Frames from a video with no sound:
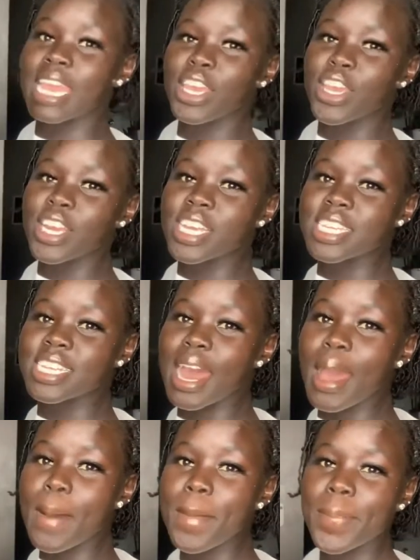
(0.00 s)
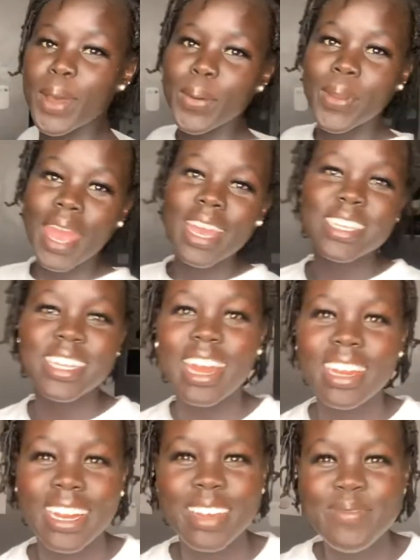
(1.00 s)
here is up, okay?
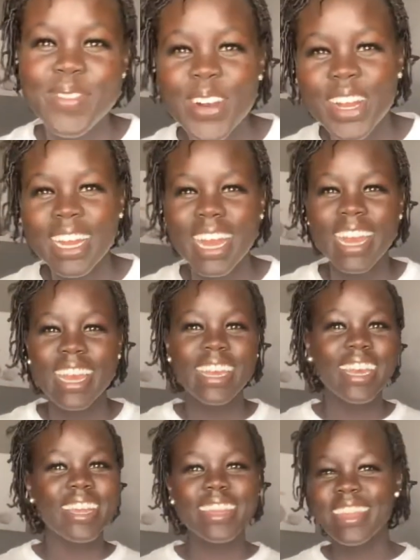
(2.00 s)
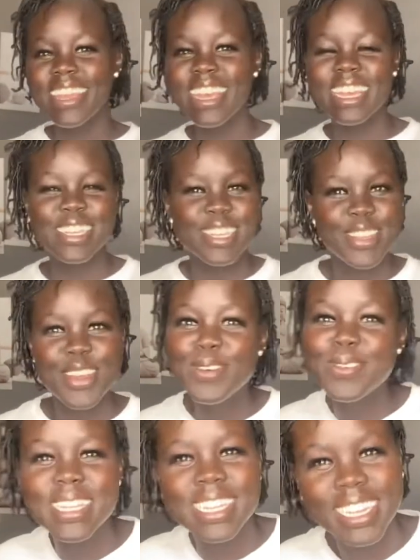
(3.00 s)
Saturday morning. There is no
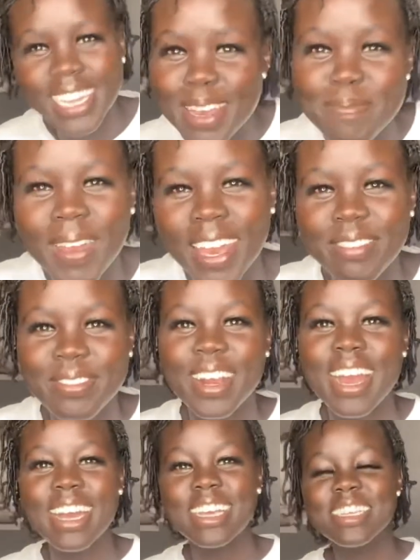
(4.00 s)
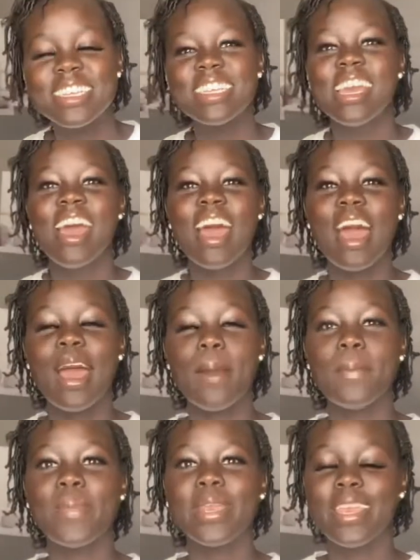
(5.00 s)
sleeping for us.
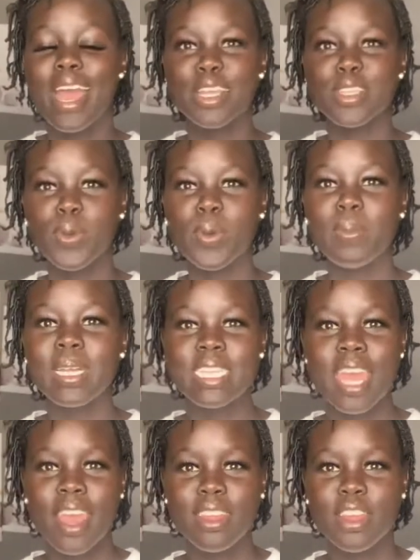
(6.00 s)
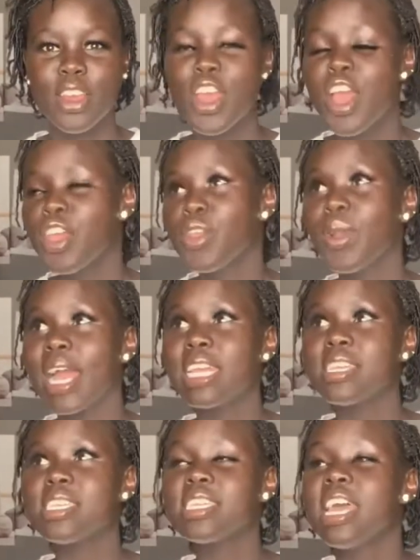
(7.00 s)
Yeah, so we're about to head there. You
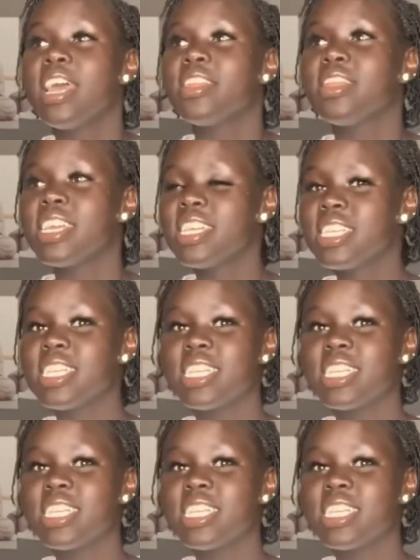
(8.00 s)
guys, this